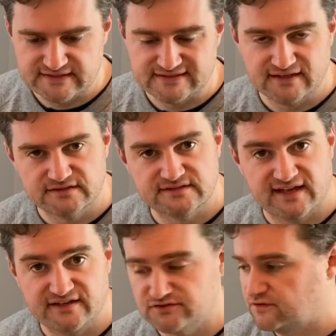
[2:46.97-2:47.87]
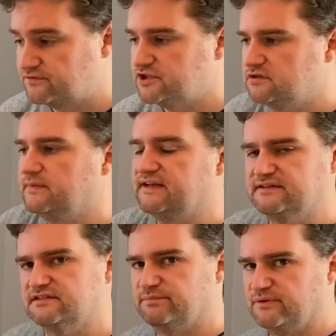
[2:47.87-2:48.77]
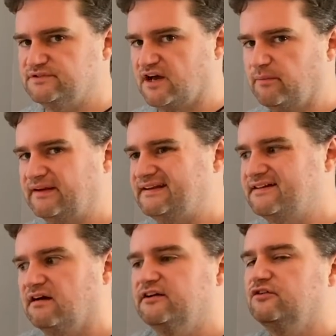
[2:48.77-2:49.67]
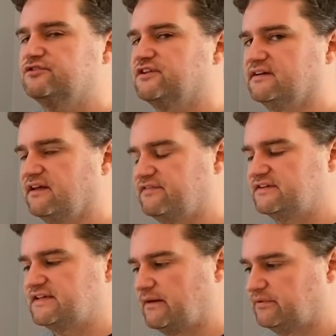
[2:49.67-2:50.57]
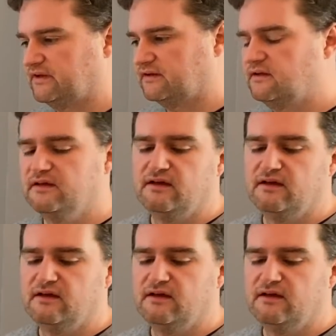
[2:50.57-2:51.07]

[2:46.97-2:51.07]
It does take sort of 2 minutes to boot up, and it kind of looks like nothing's happening,